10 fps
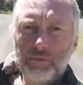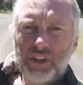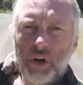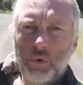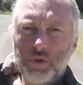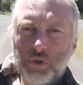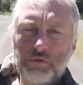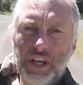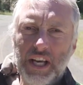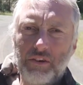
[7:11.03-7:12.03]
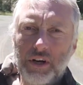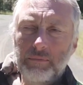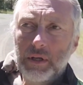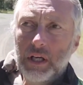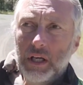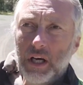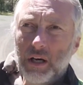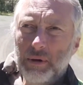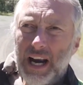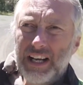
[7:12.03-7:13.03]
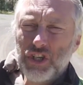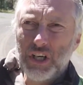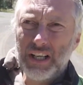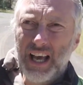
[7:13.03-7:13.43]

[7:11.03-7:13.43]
gold sort of era. And actually